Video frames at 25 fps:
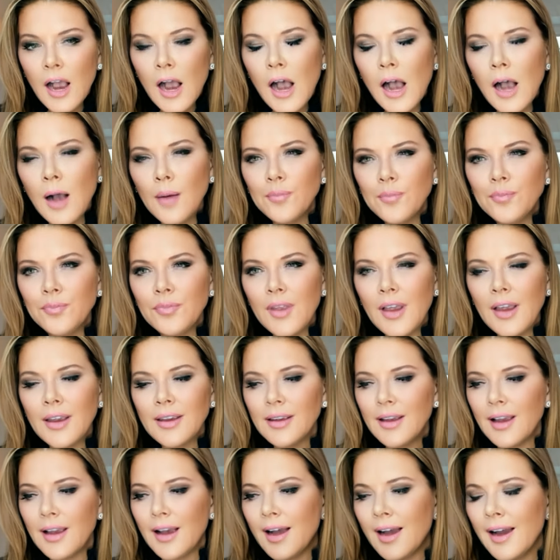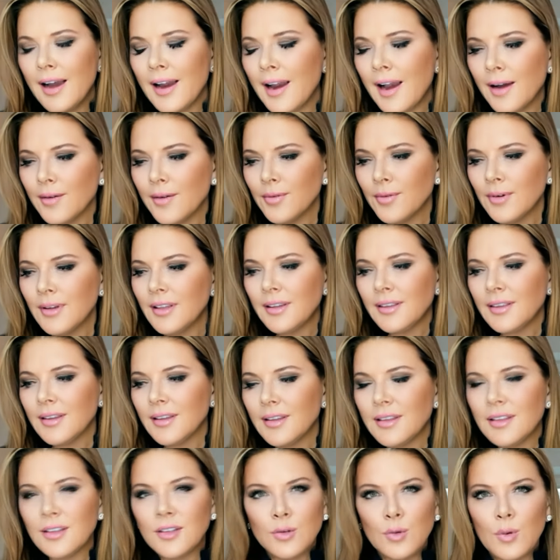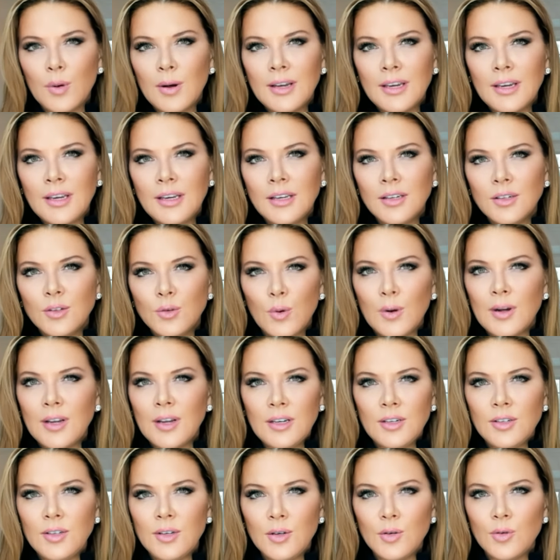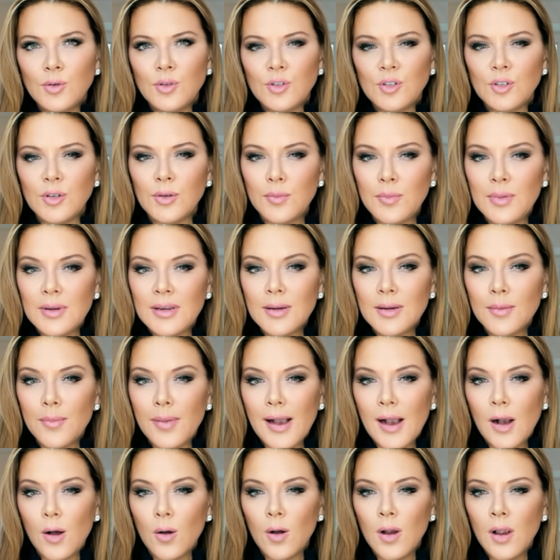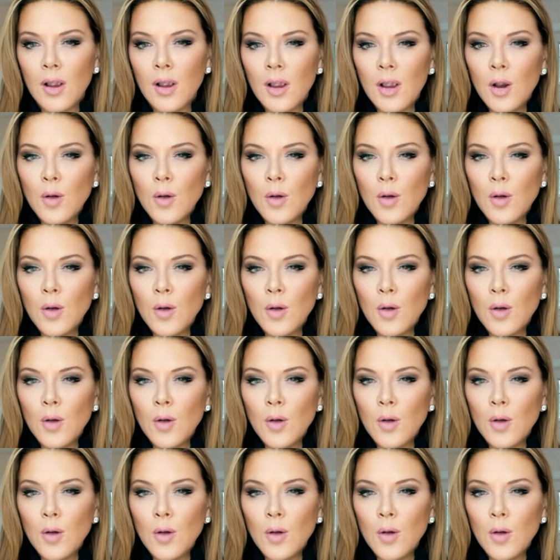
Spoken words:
I really think that 2022 should be about